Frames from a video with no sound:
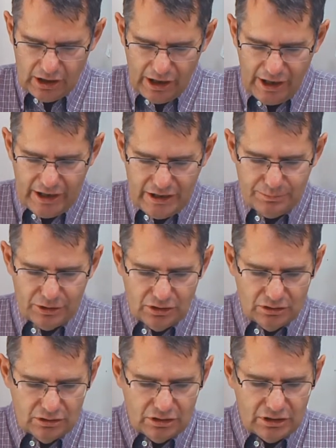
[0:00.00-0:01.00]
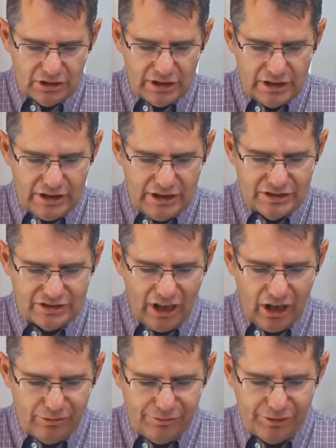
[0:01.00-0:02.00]
Abel is
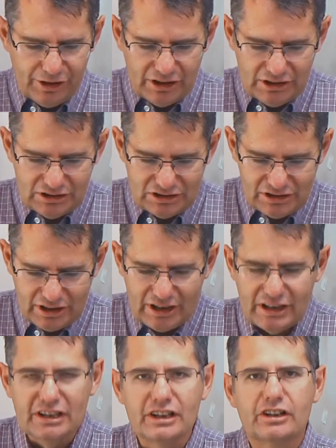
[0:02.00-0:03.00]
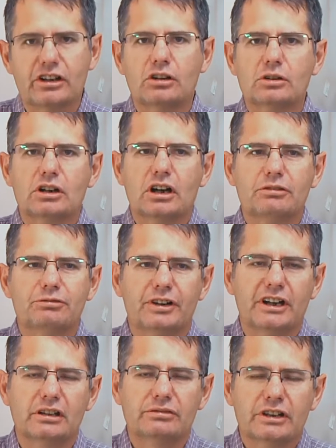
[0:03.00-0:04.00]
our first hero of
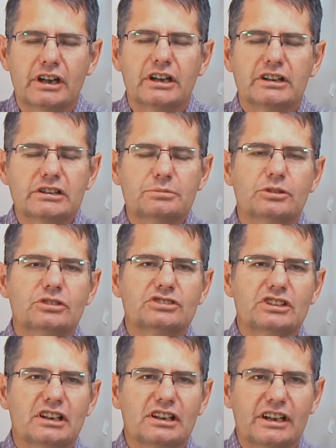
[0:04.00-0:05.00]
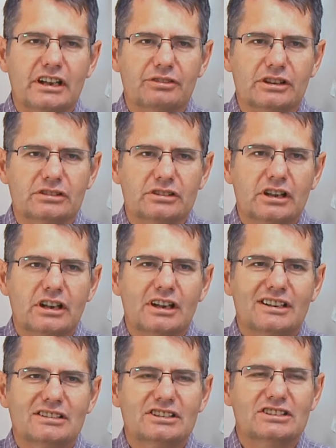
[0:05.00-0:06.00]
faith. Hebrews
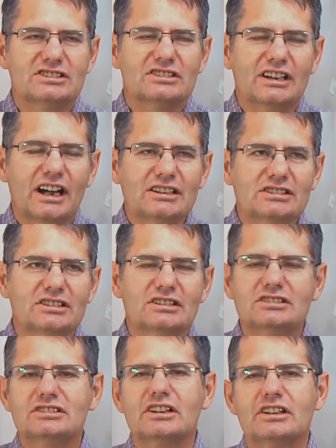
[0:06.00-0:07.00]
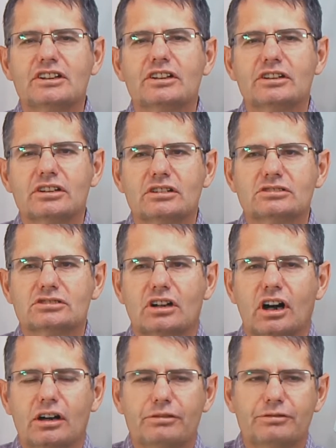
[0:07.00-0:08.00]
11 discusses the heroes
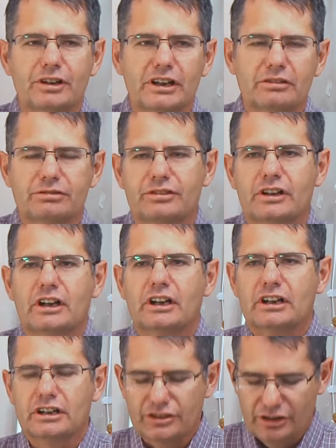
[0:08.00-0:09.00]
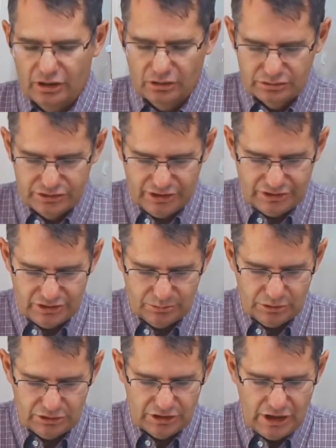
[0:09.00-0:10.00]
of faith in the Old
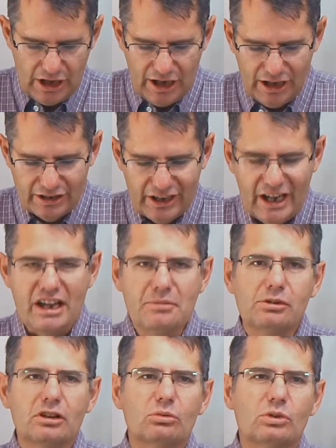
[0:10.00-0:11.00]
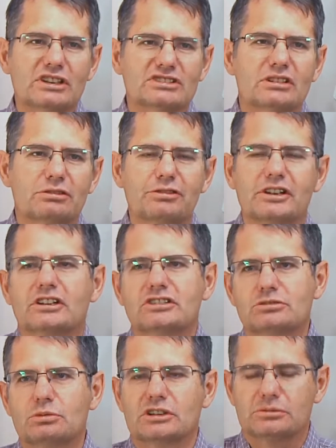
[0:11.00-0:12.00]
Testament, and Abel was the first
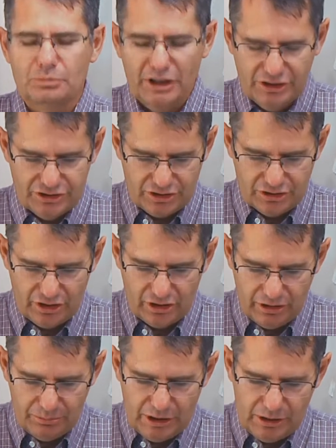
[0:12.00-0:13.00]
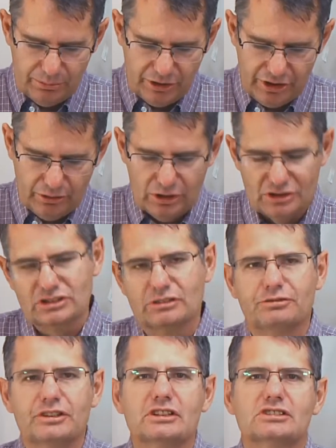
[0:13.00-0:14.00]
one mentioned. Now remember, he was the
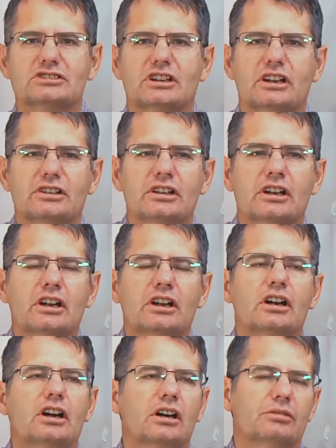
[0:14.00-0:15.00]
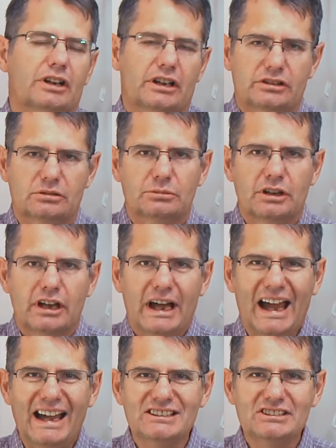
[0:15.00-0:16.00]
first son of Adam
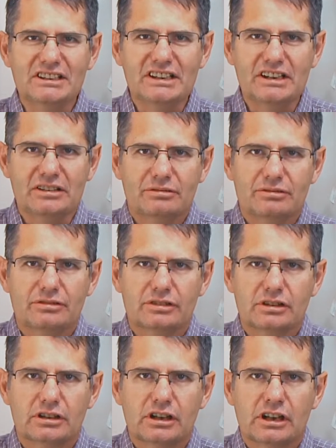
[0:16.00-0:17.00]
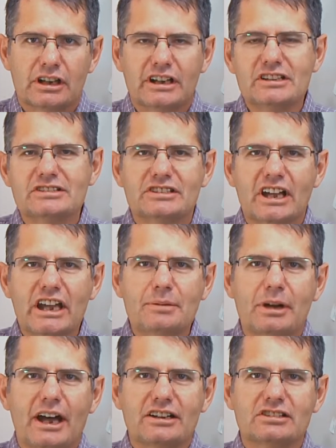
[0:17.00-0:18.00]
and Eve. His name
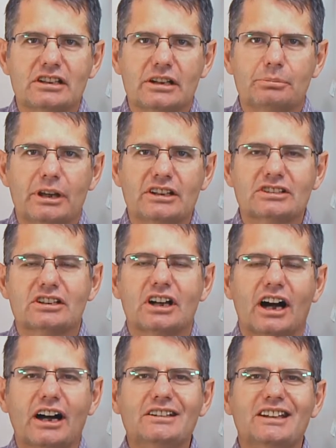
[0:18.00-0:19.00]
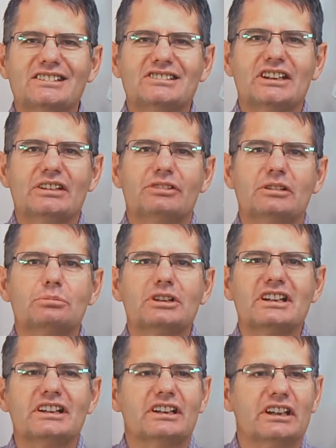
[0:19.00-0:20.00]
actually meant God has given
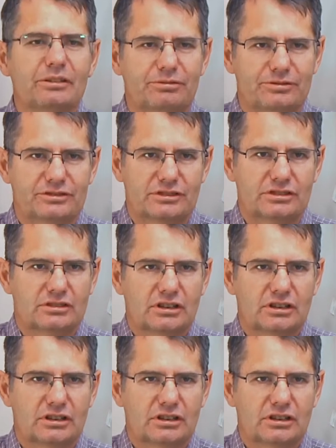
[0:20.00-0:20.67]
me a gift.